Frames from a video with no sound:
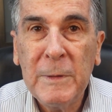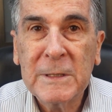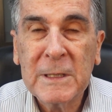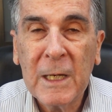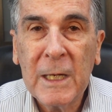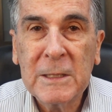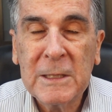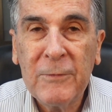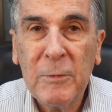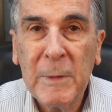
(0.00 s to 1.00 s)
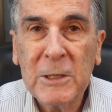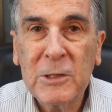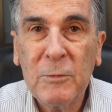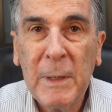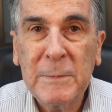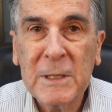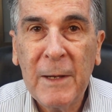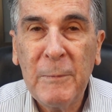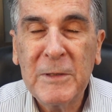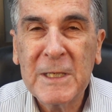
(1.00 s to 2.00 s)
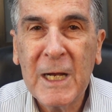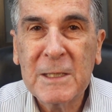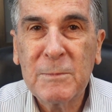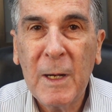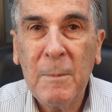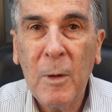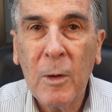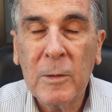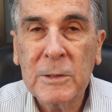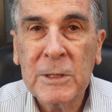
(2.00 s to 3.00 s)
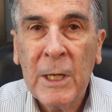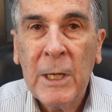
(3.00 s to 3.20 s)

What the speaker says: besides the information on the website, besides my blogs,